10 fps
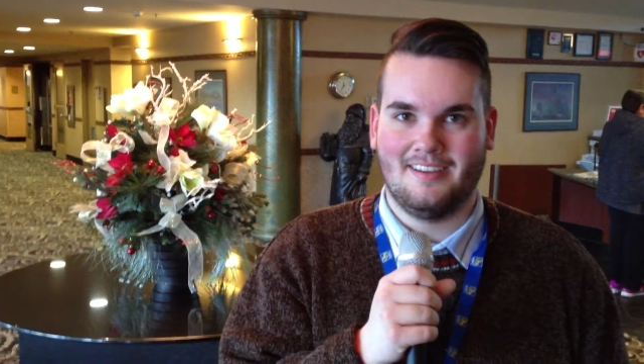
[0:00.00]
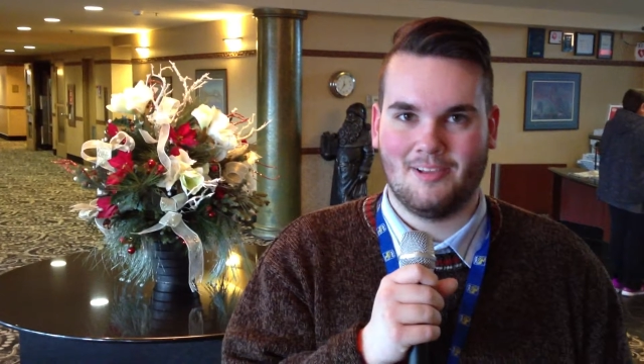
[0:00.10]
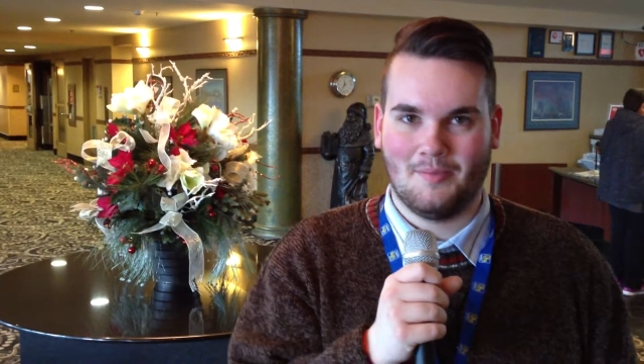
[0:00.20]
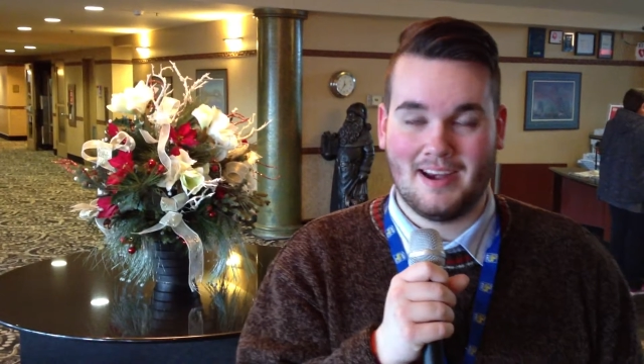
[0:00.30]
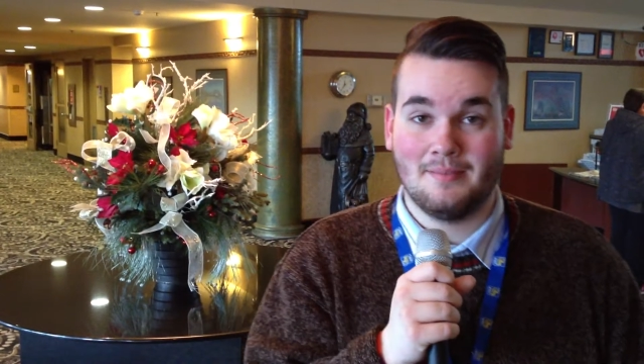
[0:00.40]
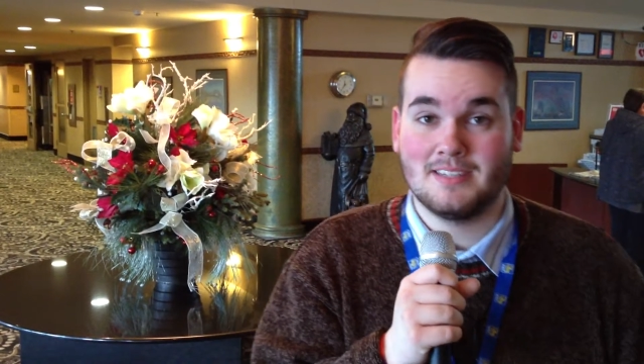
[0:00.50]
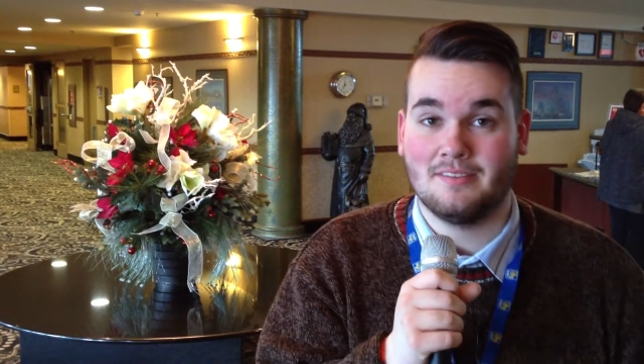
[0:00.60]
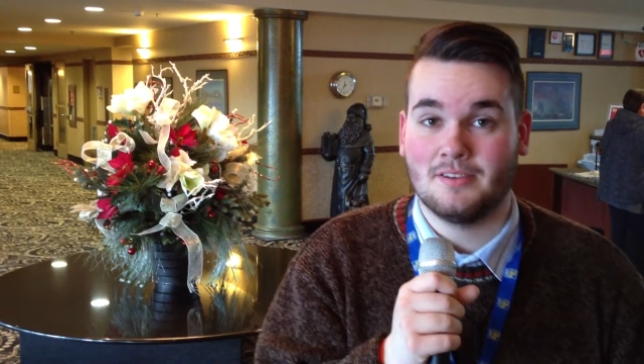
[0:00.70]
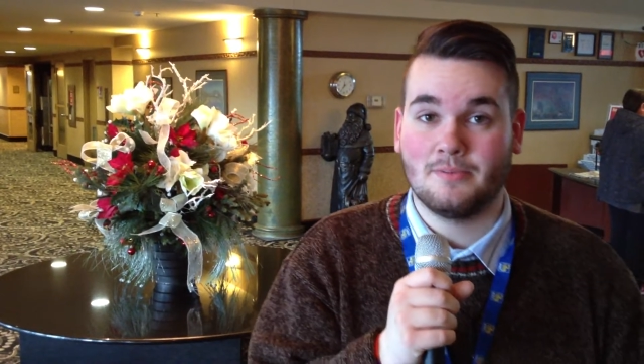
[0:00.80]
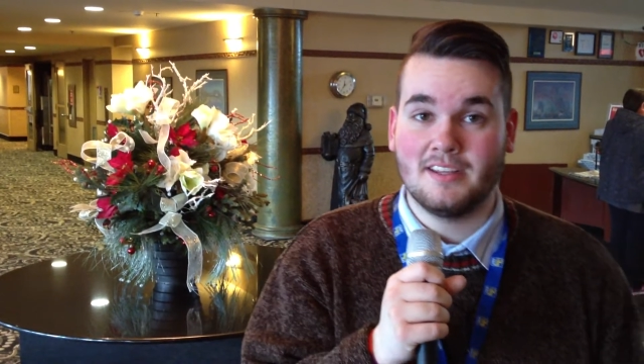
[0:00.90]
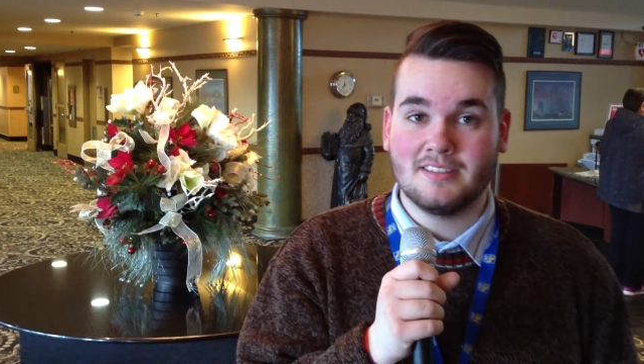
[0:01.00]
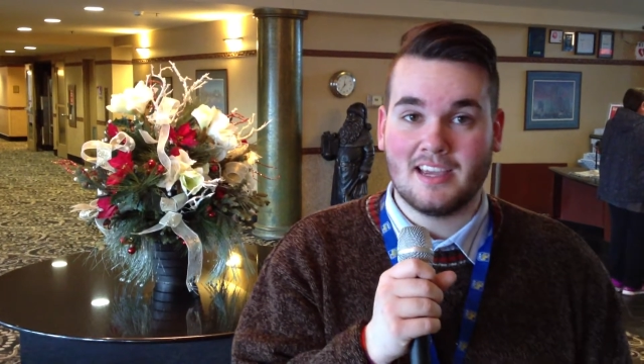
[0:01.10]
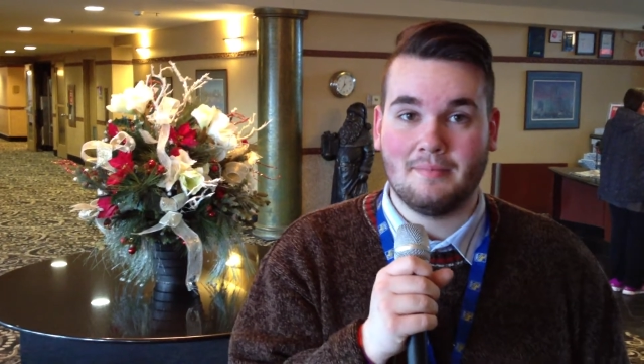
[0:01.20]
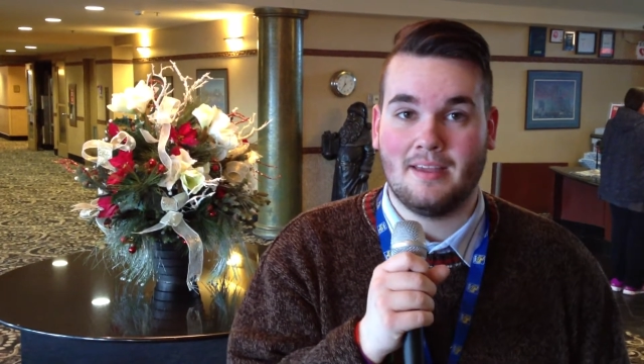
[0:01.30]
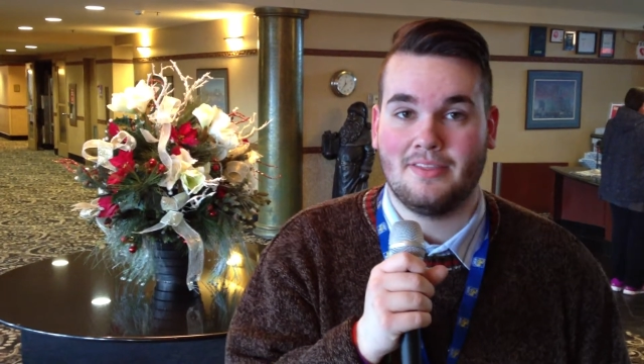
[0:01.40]
Hello, my name is Evan Wiens.
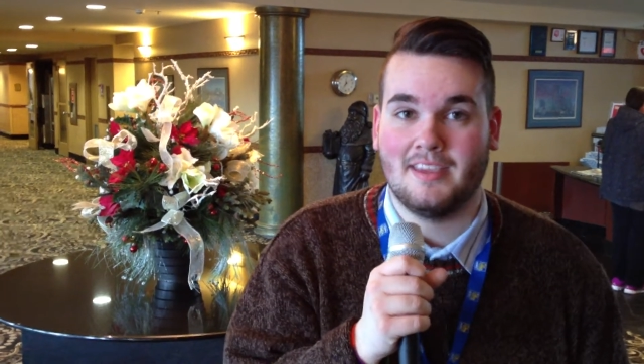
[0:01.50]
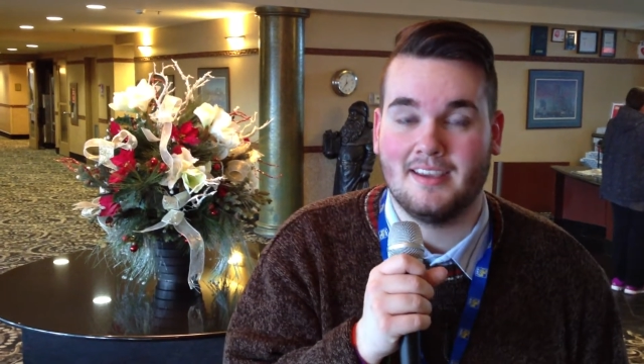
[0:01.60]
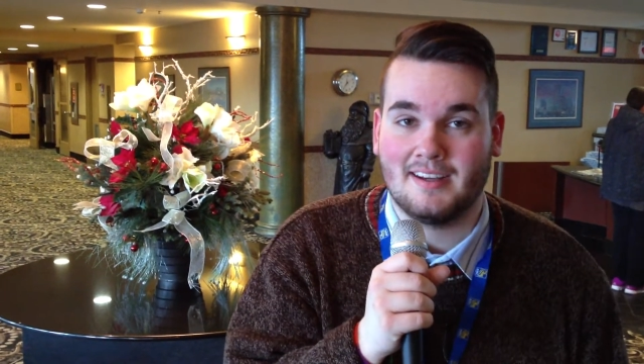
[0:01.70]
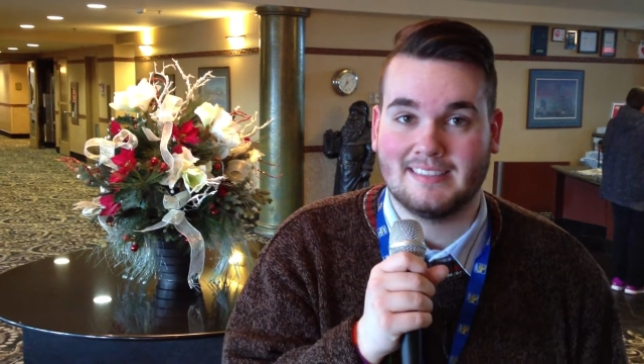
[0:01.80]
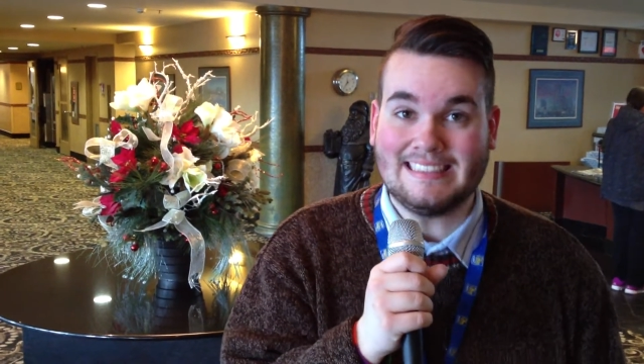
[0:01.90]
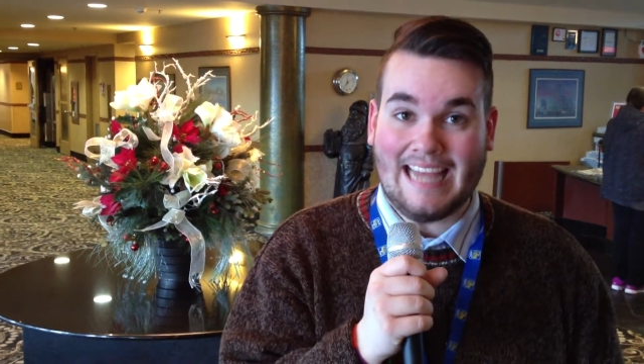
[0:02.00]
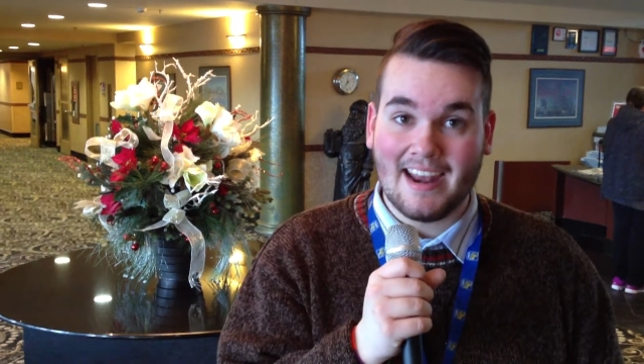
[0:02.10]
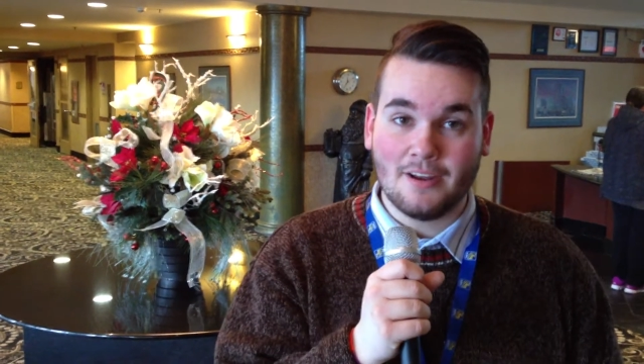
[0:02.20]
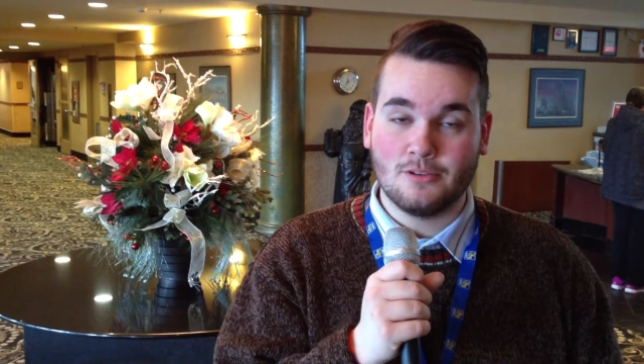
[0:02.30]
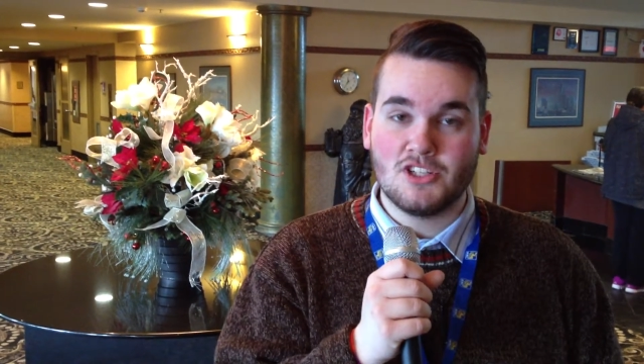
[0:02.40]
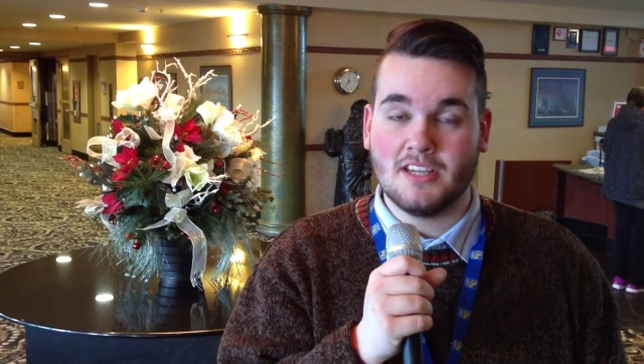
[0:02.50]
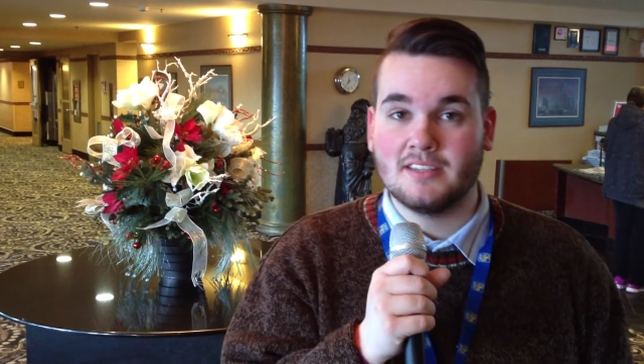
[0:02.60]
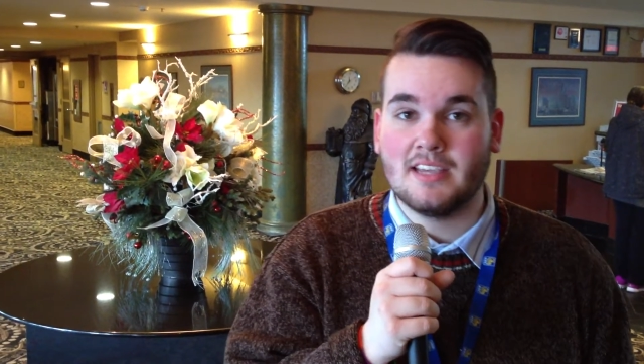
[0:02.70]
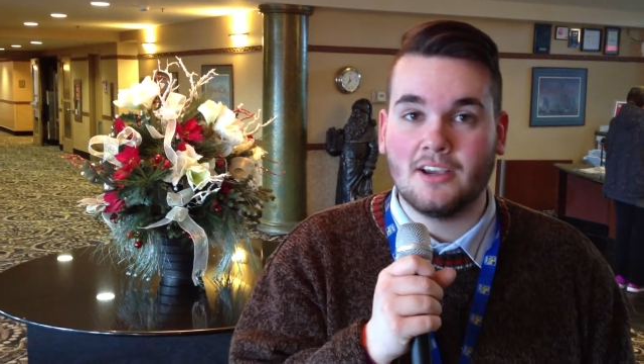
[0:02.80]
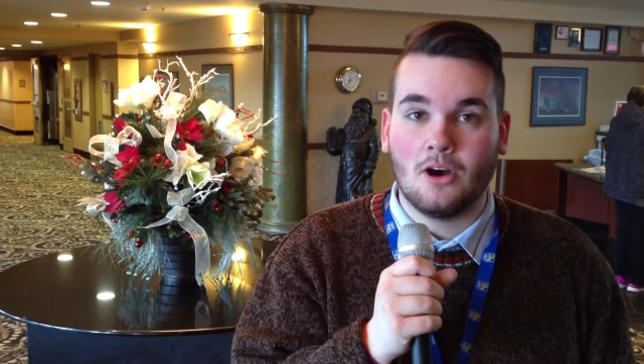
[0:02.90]
I'm at the uh, Stand Out
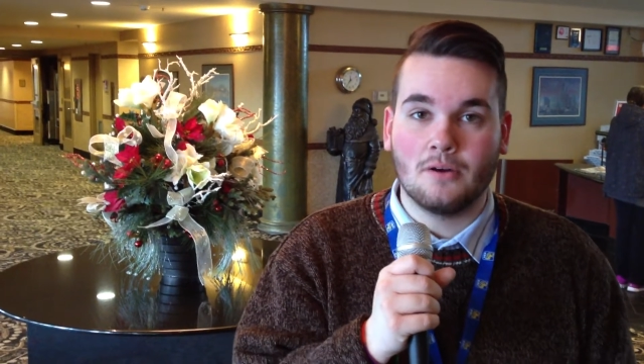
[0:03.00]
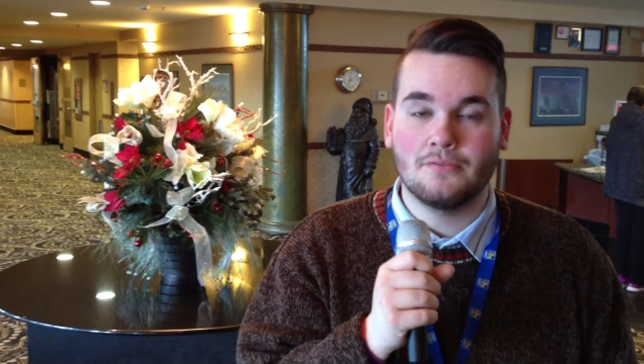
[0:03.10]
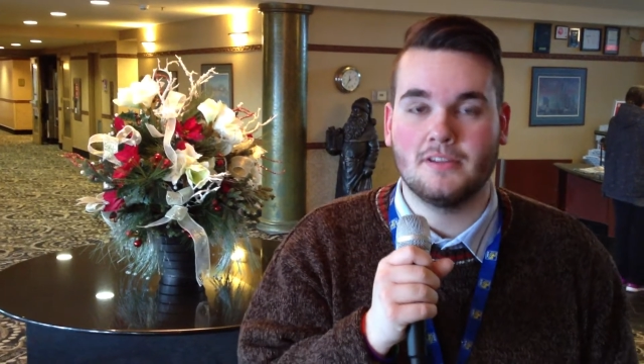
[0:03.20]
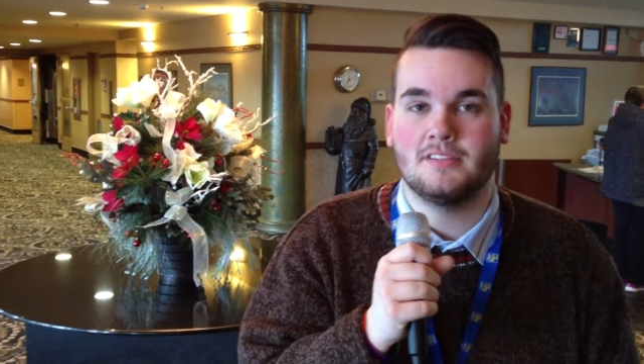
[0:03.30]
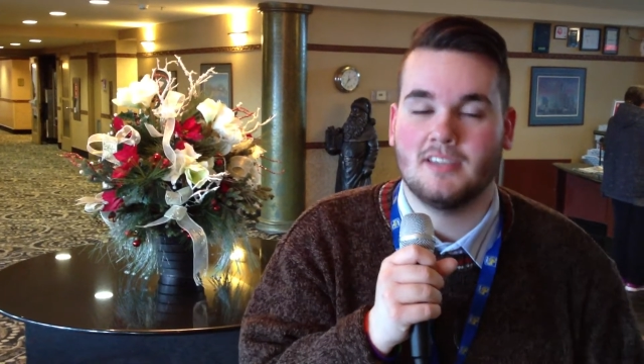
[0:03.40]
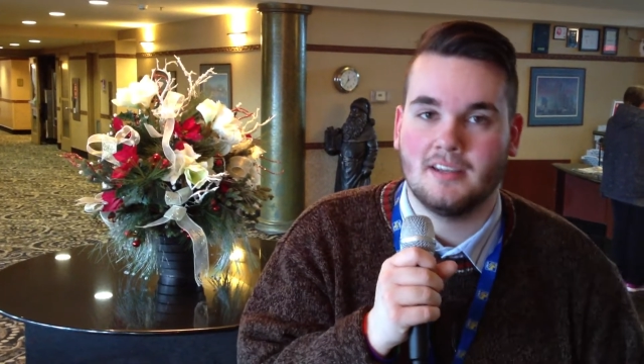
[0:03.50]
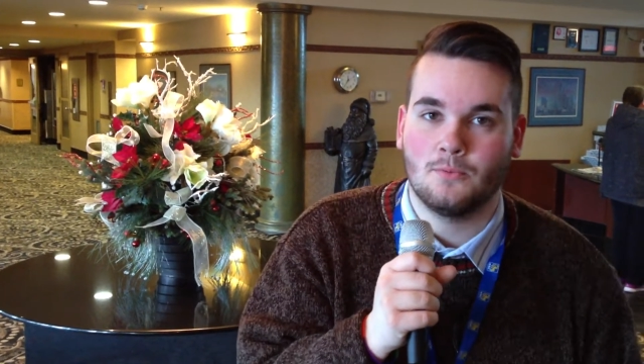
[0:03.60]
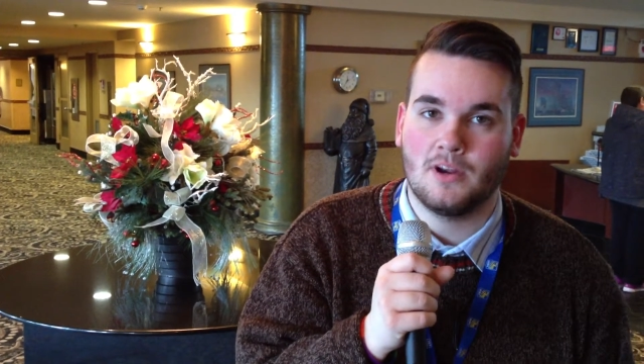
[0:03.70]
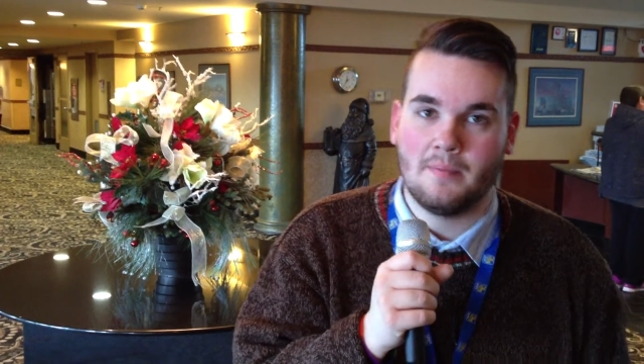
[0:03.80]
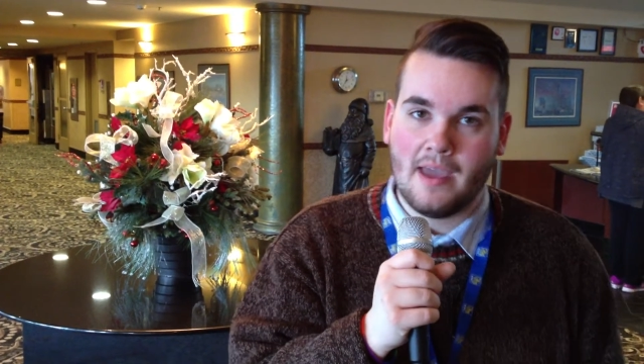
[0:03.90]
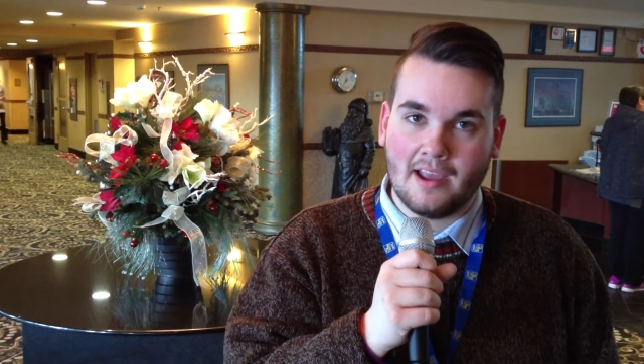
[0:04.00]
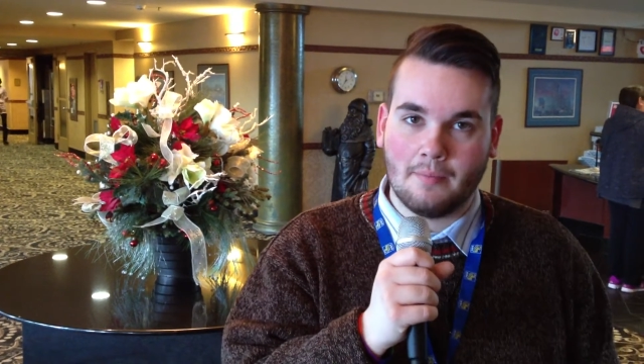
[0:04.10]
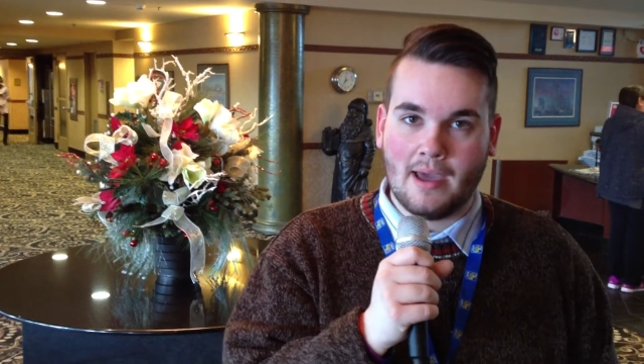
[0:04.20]
GSA conference in Winnipeg,